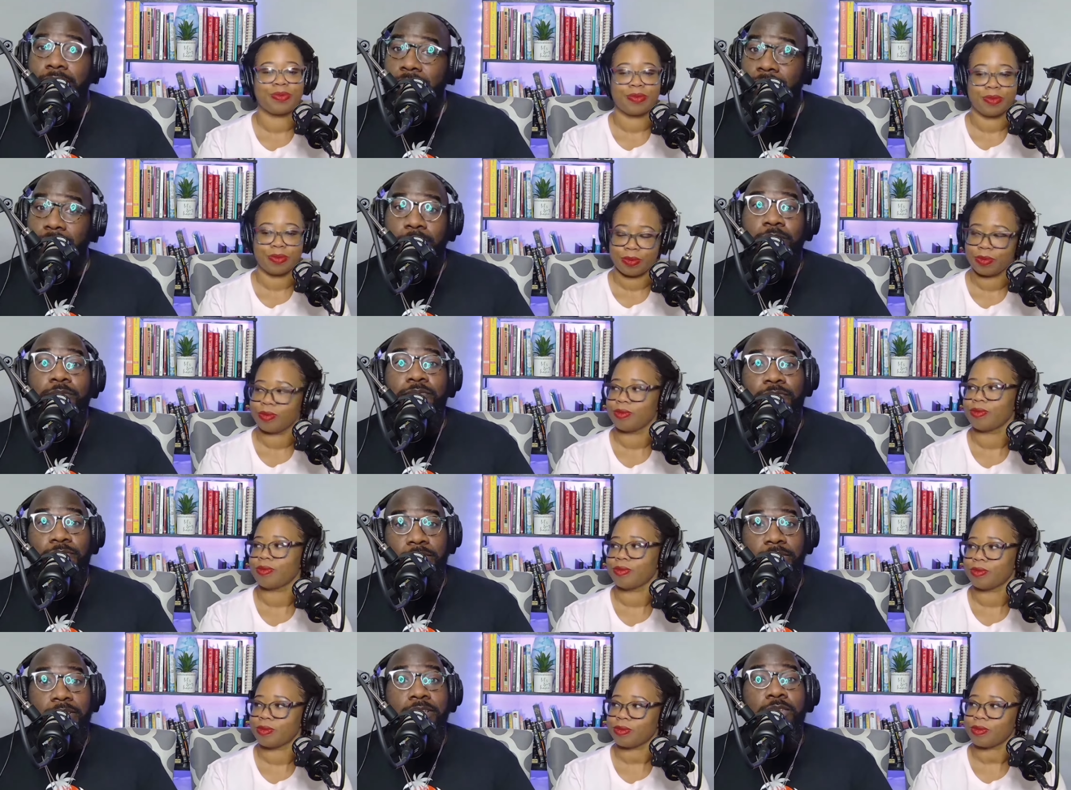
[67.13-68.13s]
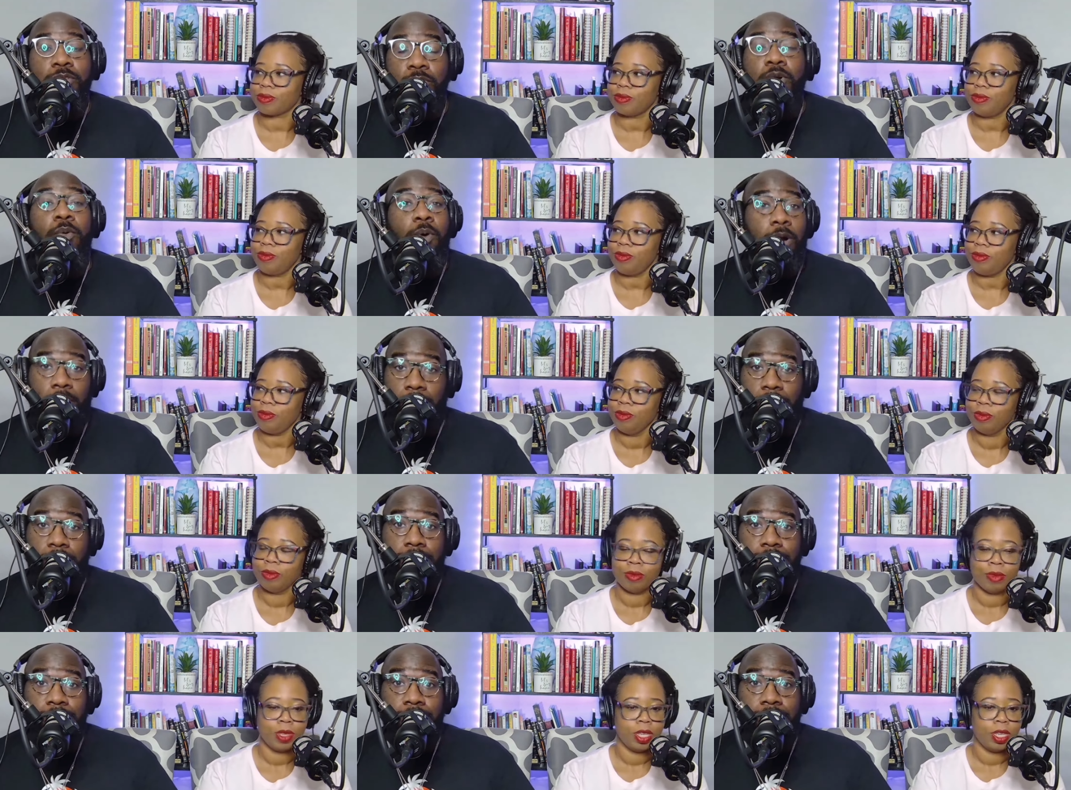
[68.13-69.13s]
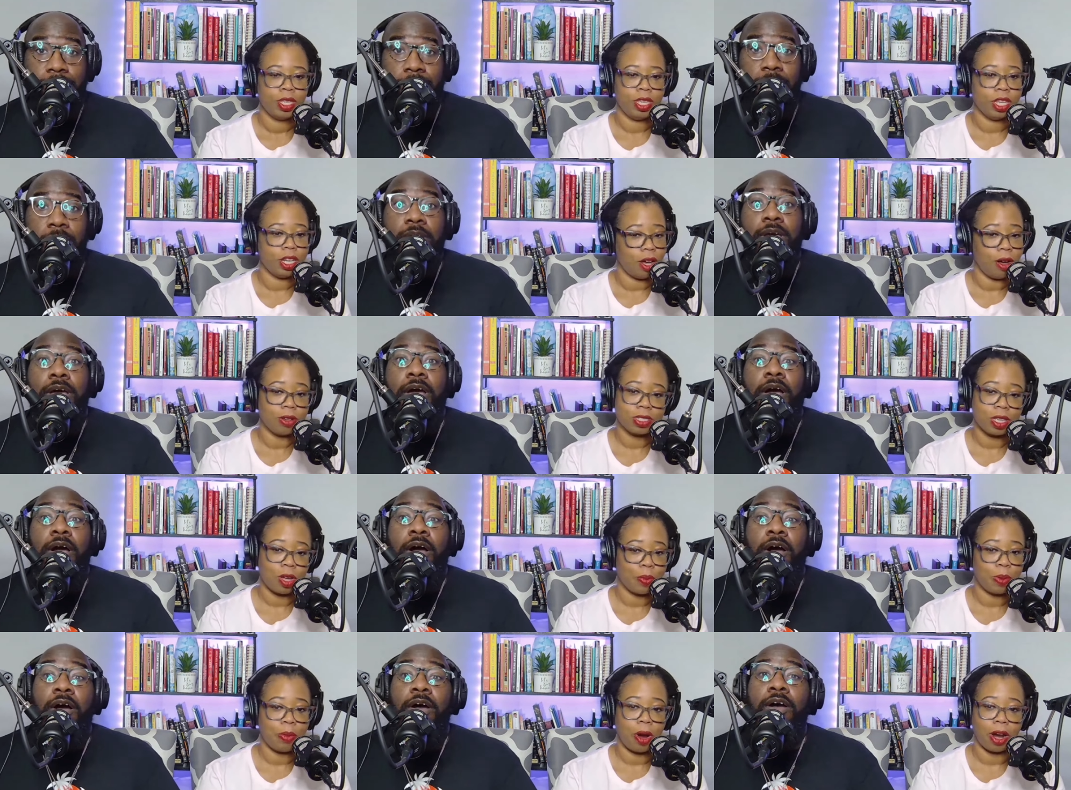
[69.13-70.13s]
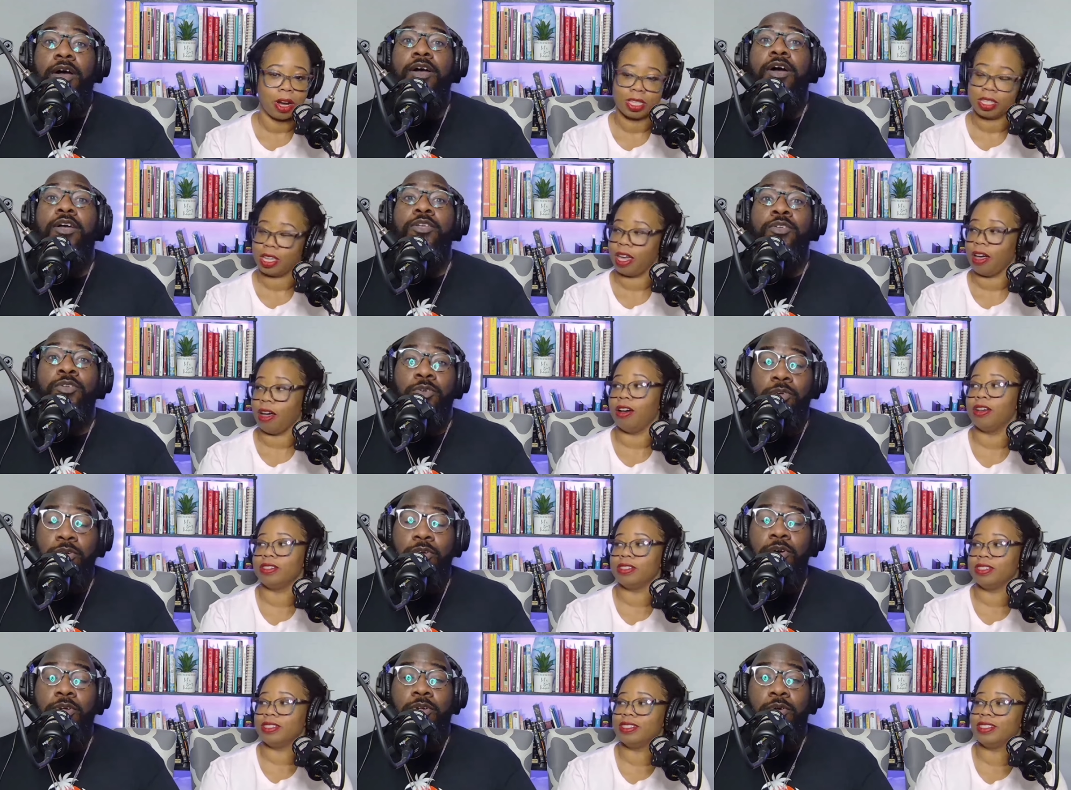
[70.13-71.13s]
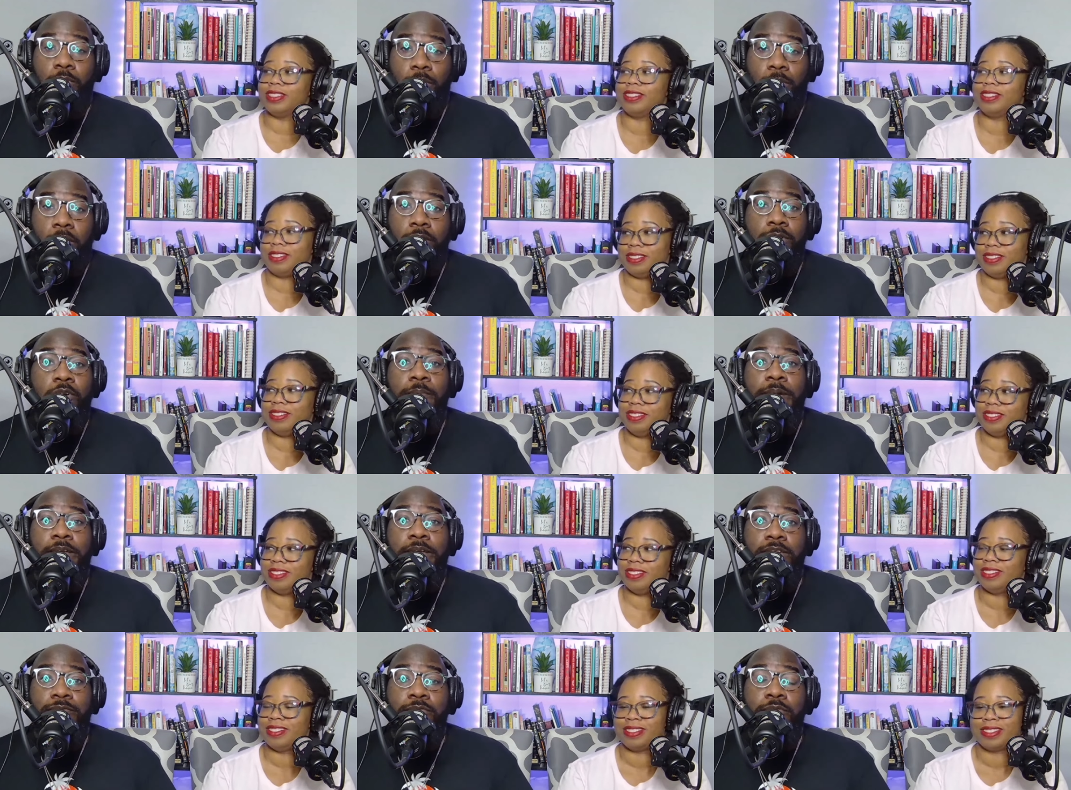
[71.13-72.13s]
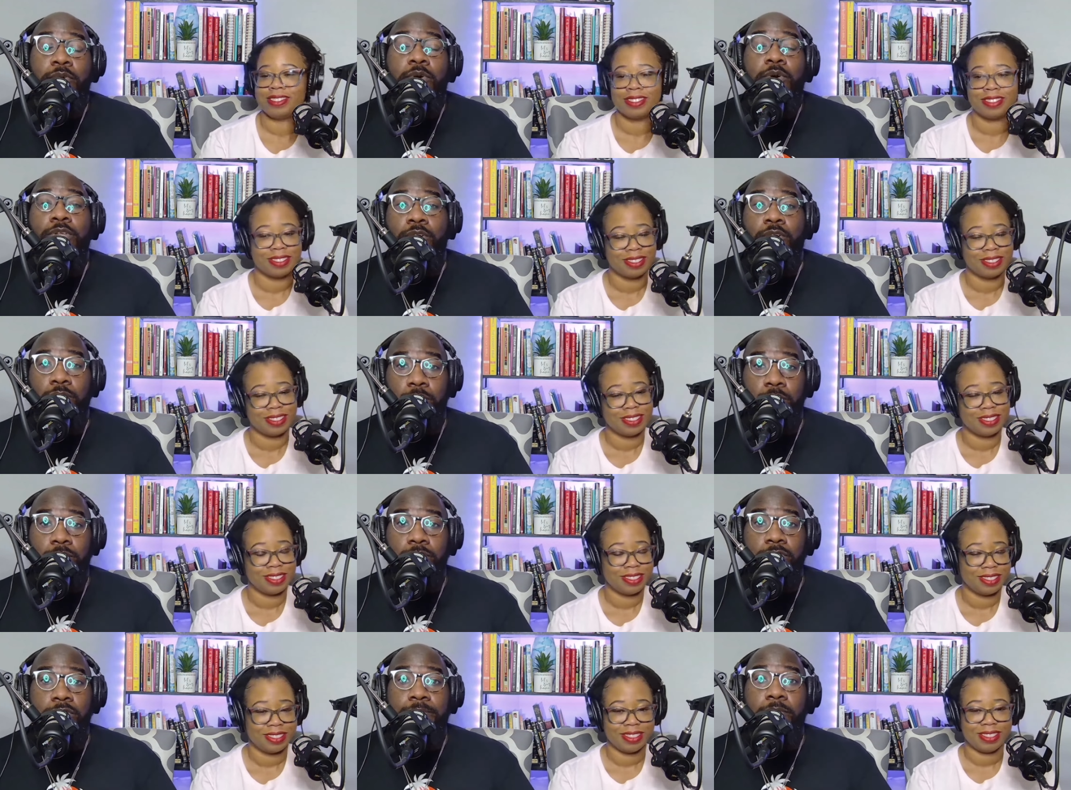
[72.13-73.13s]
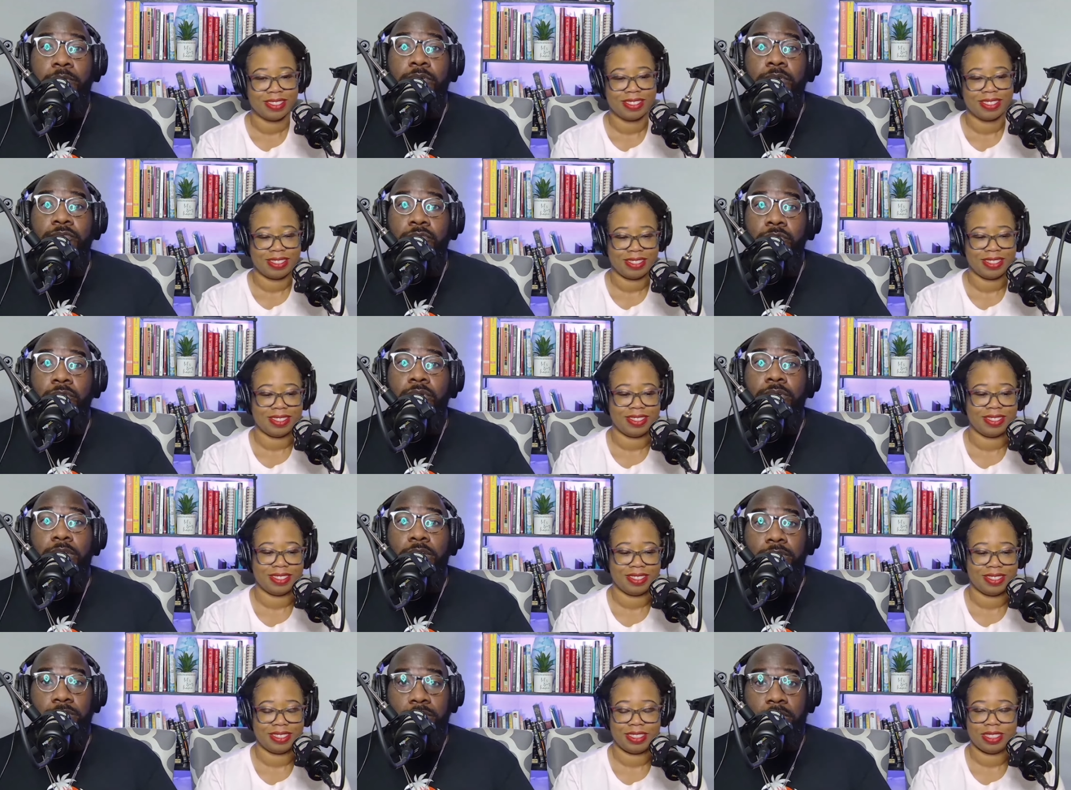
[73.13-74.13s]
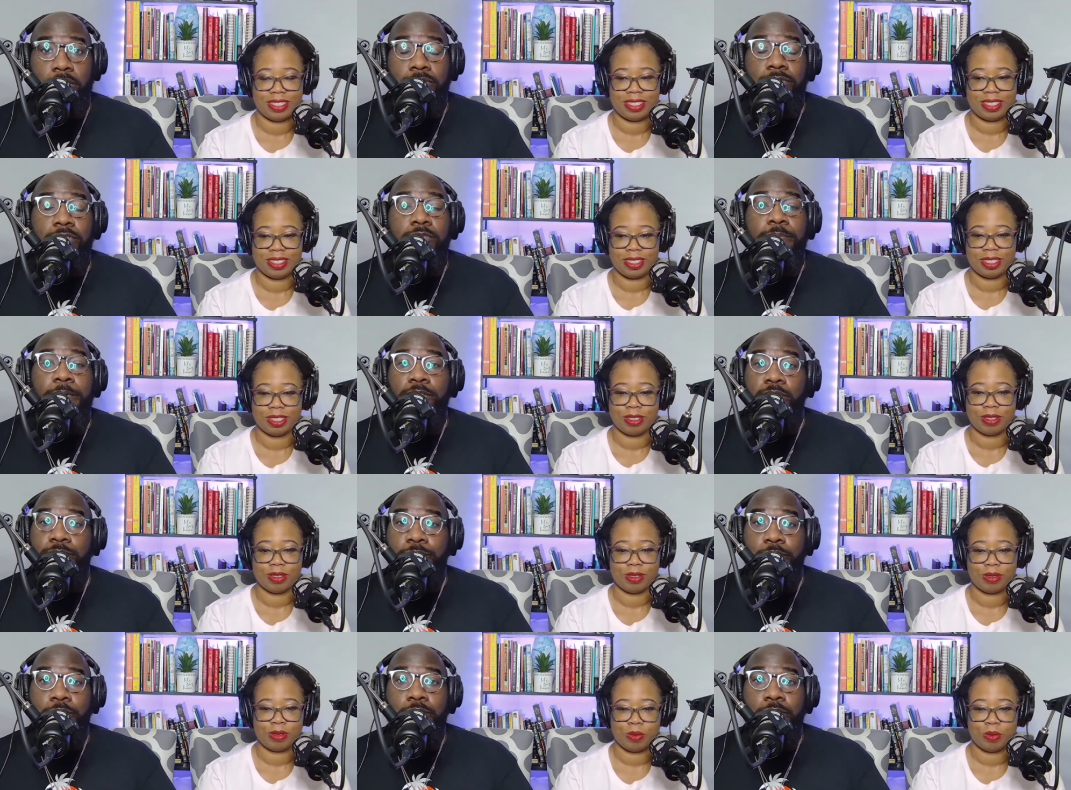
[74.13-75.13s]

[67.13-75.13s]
Speaker 1: your feet, you gonna walk.
Speaker 2: Your dog's gonna be barking,
Speaker 1: y'all. You're gonna walk no matter if you're on the cruise ship or if you're on an excursion, especially if you go